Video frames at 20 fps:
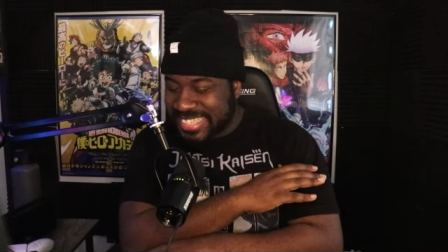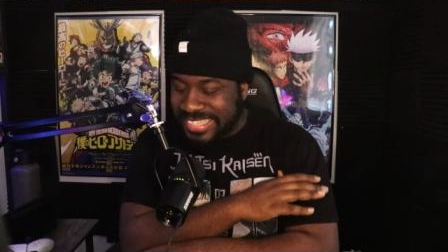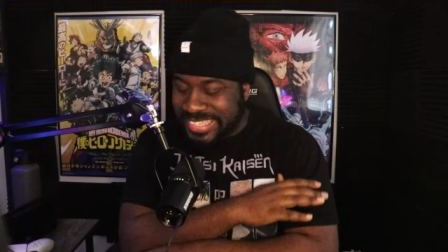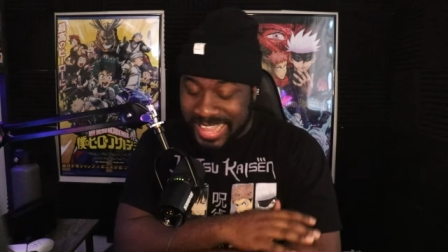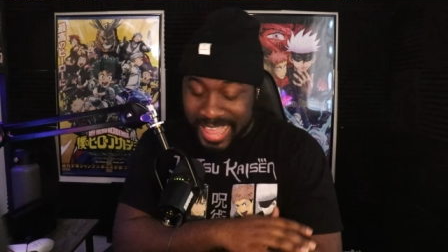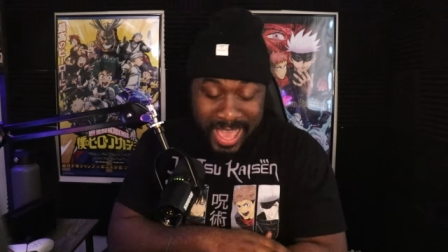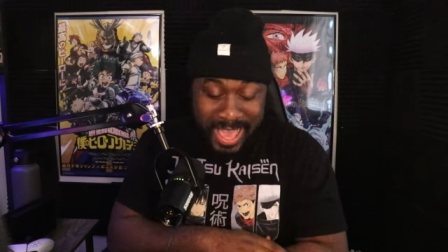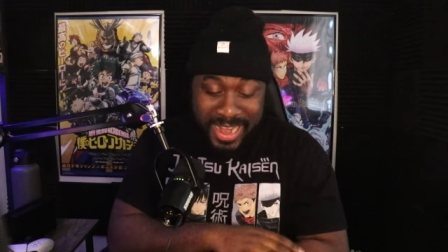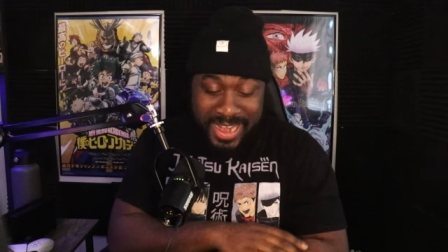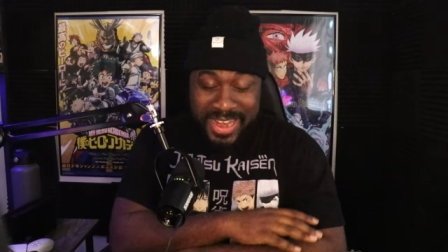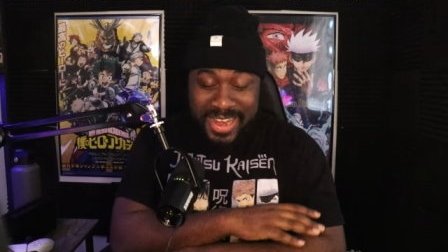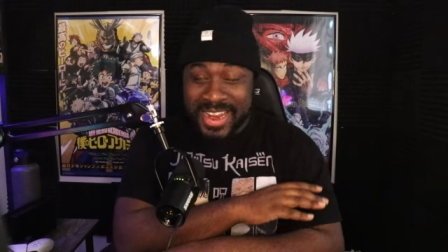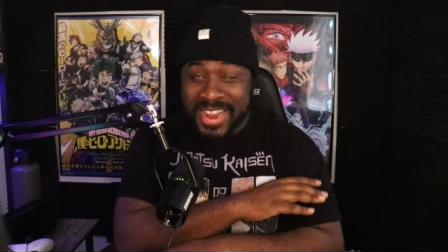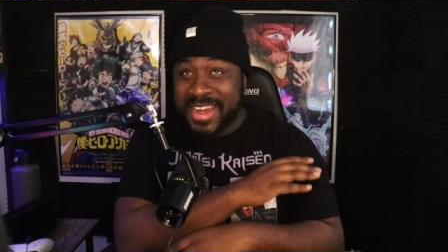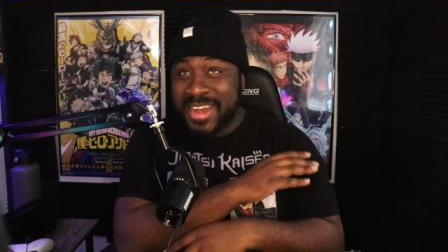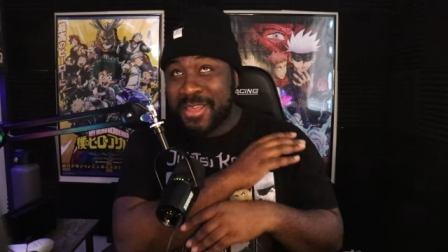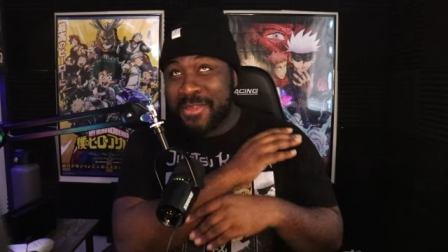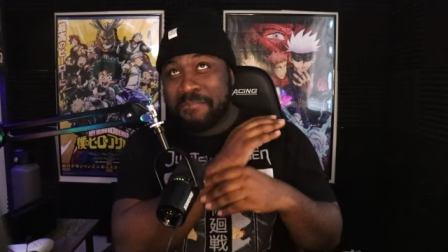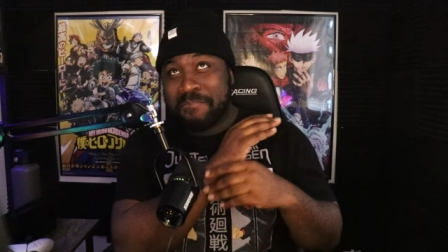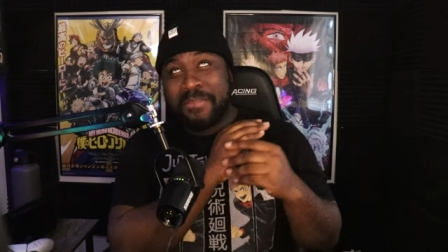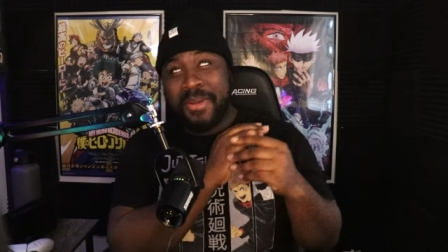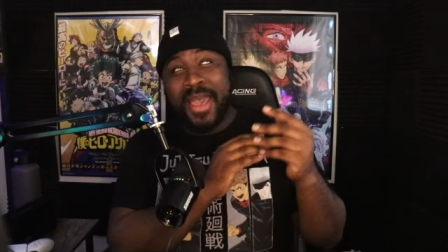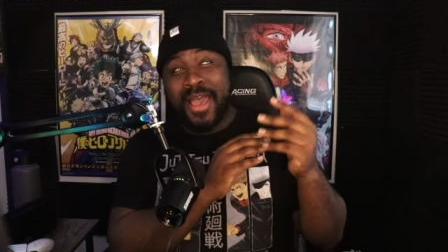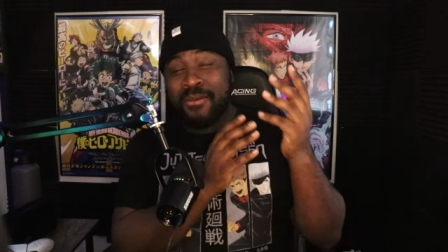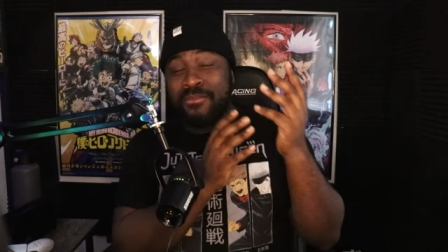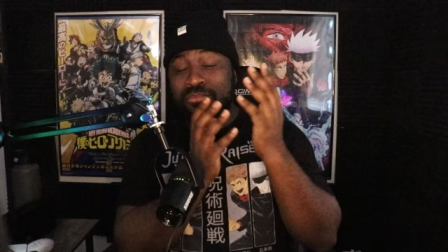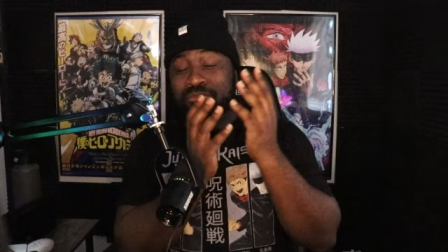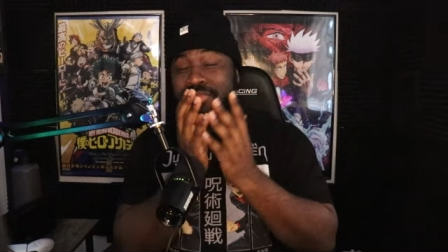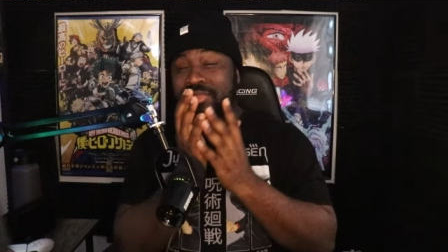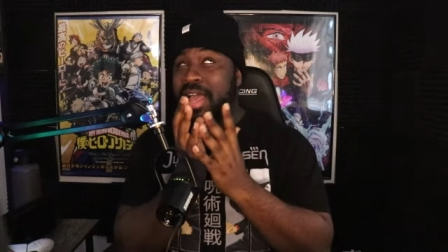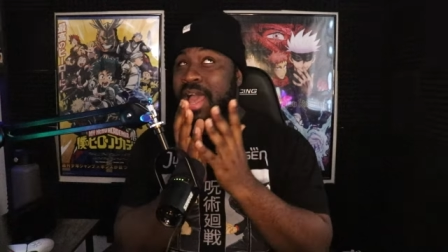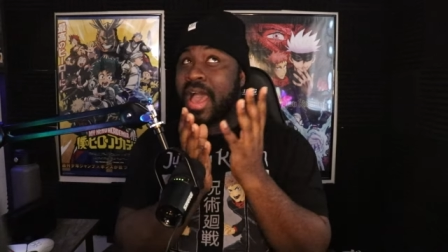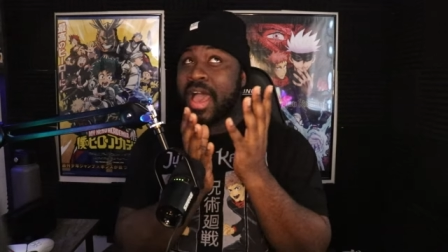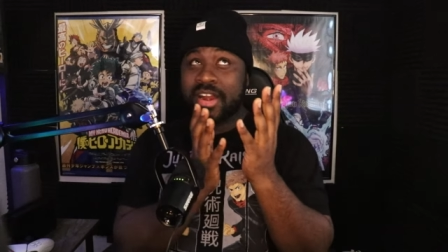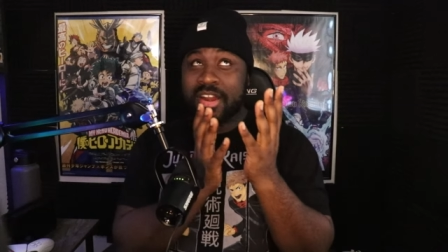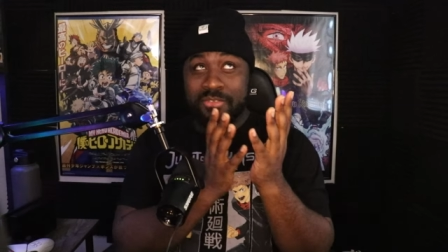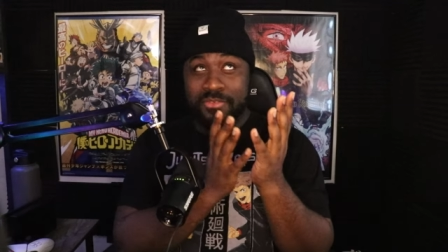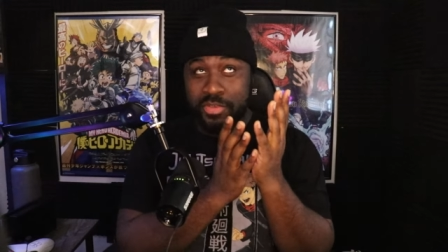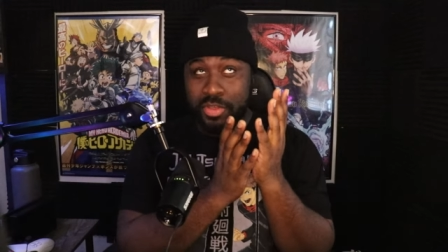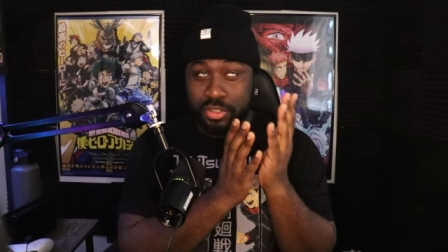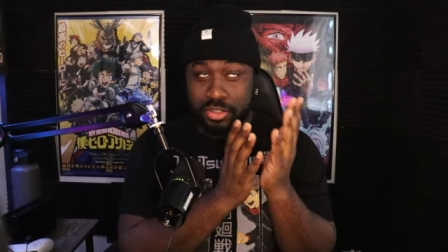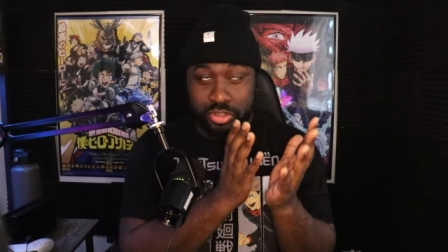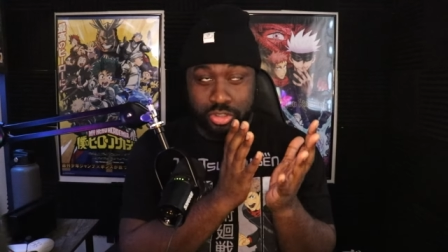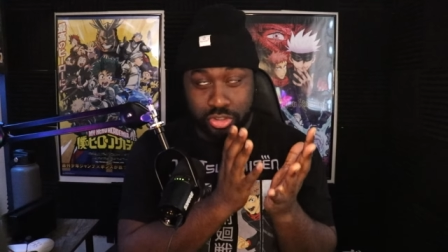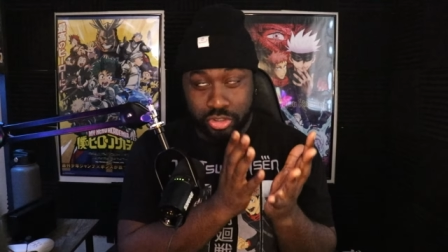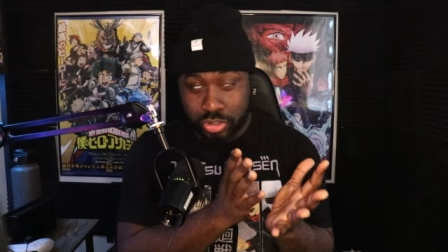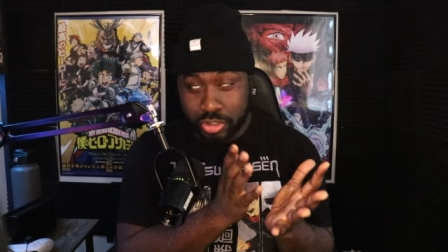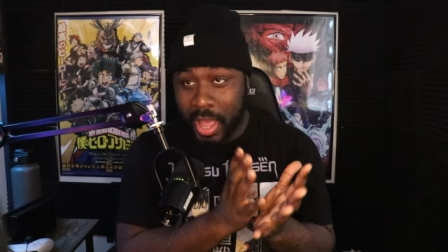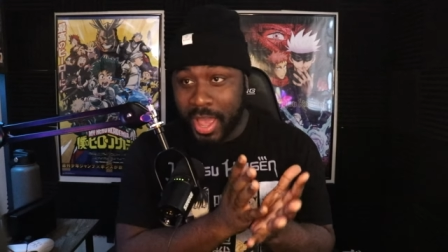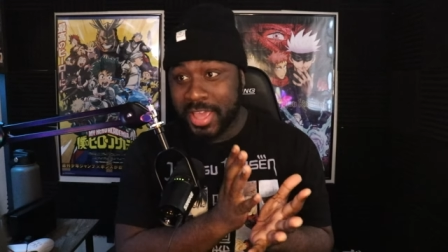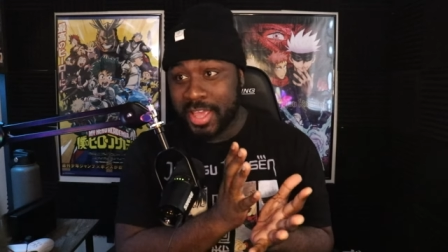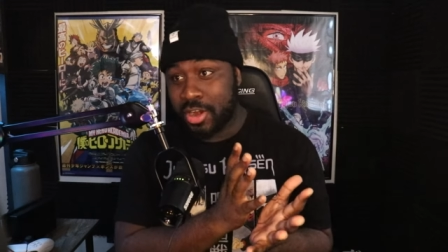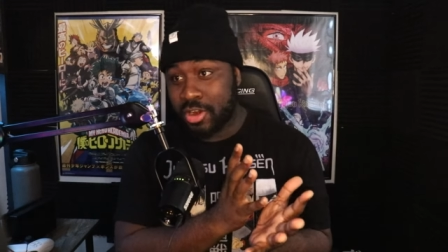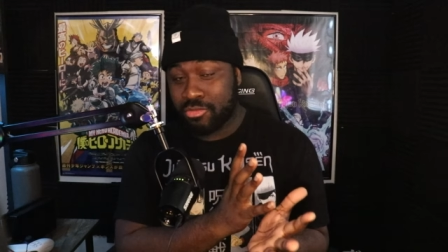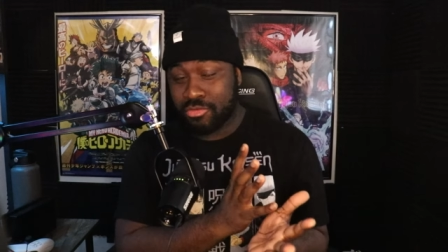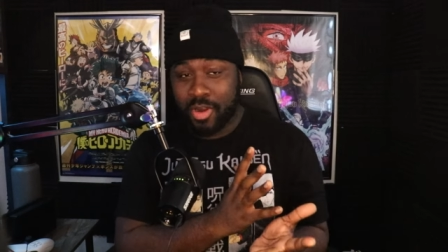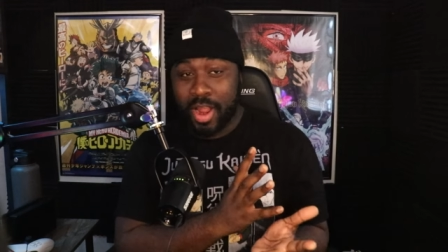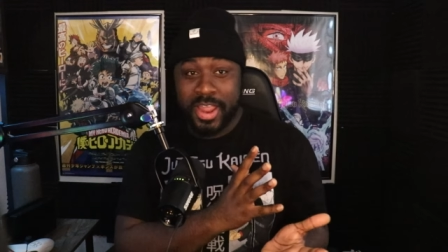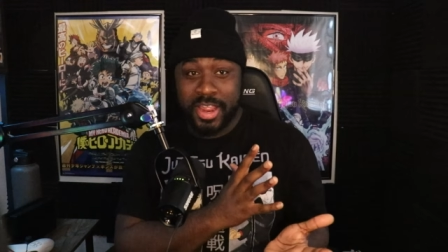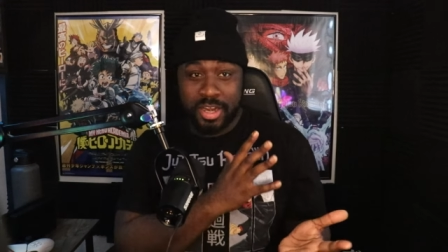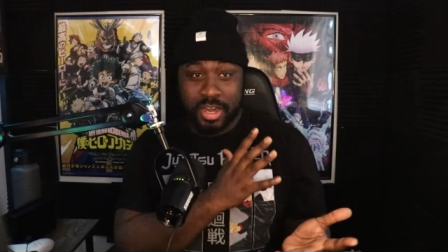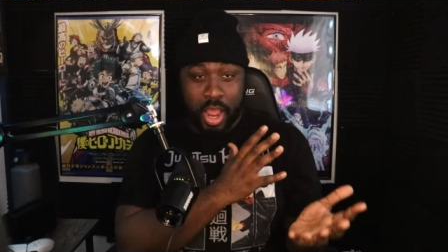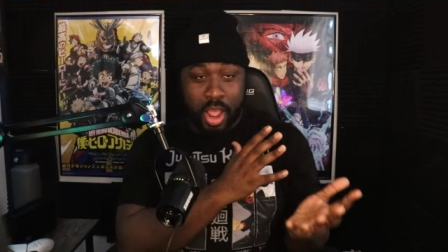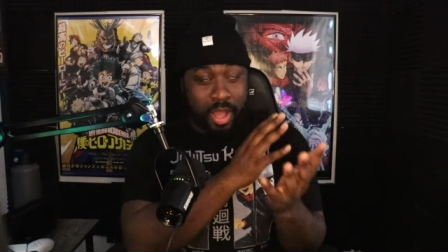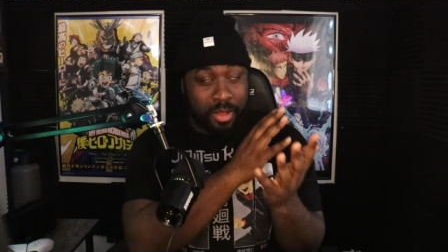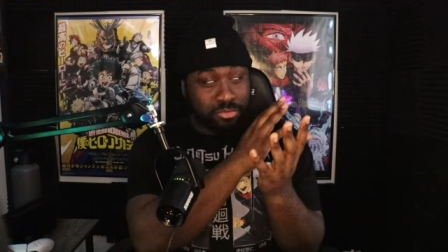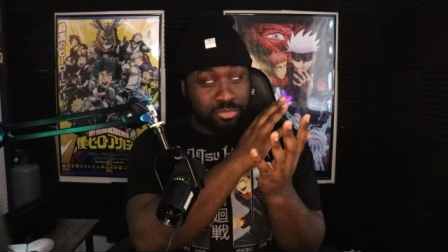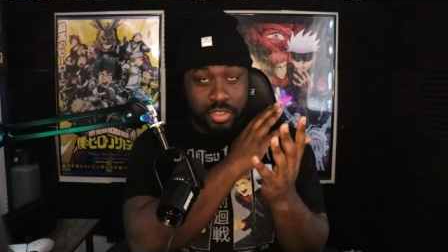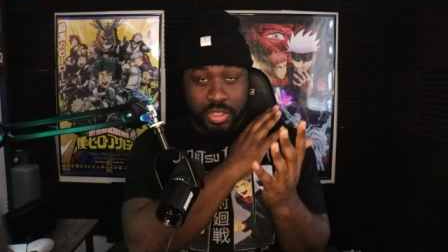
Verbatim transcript: excited in it, I'm kind of excited right now.